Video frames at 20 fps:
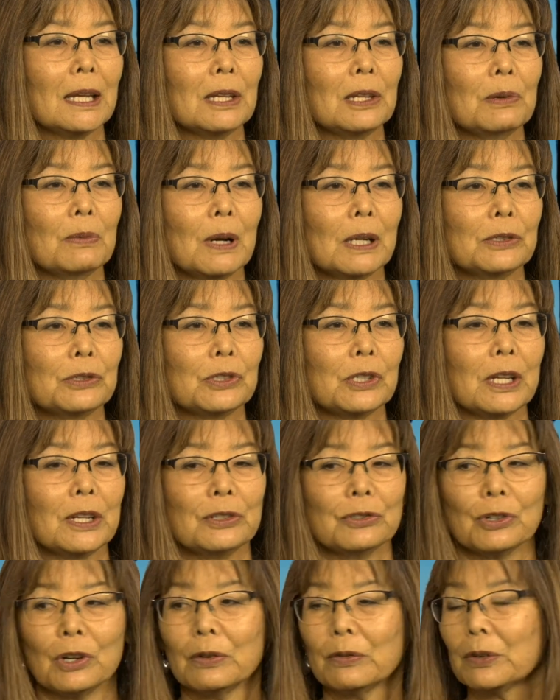you want to
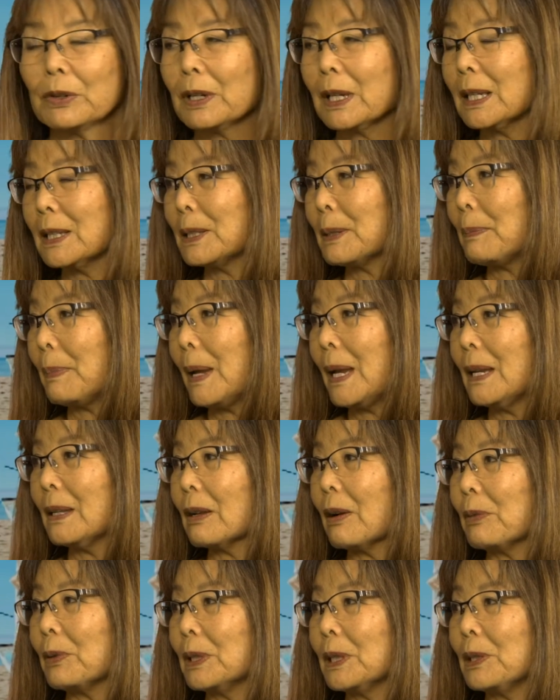change over because the paint
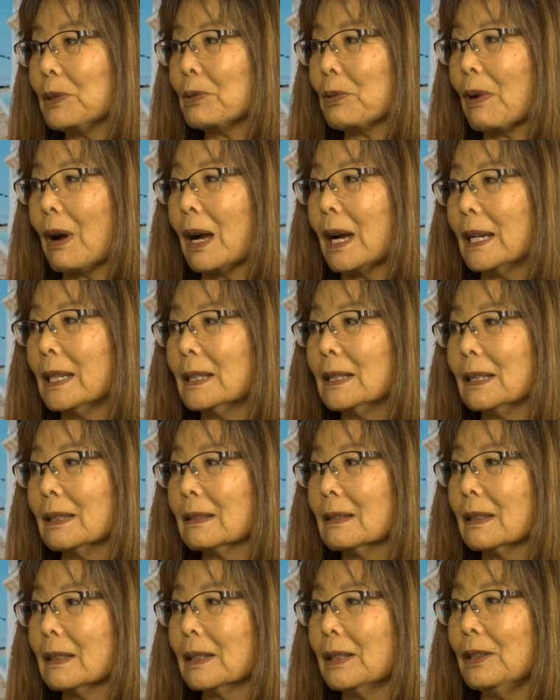already dries.
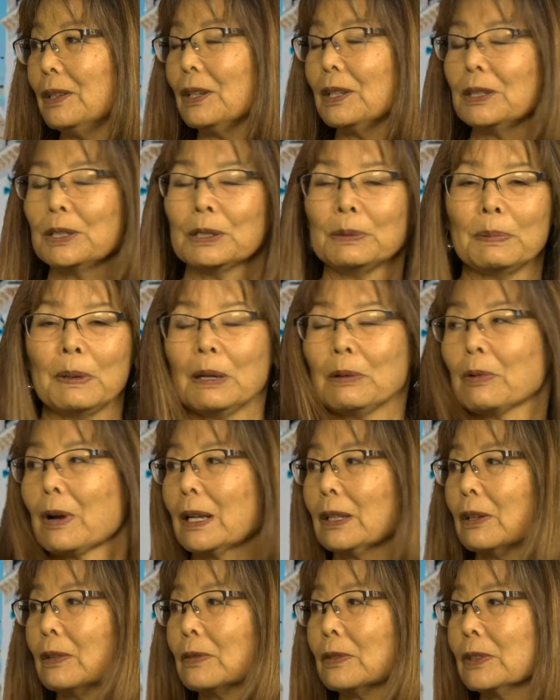You can just paint
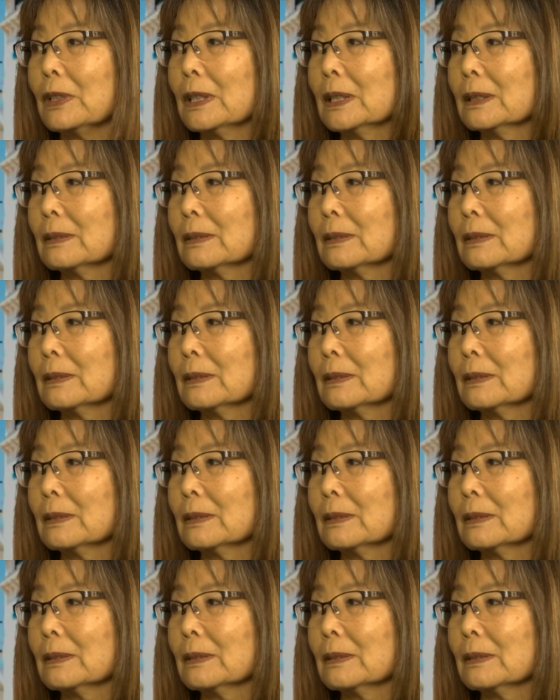right over it.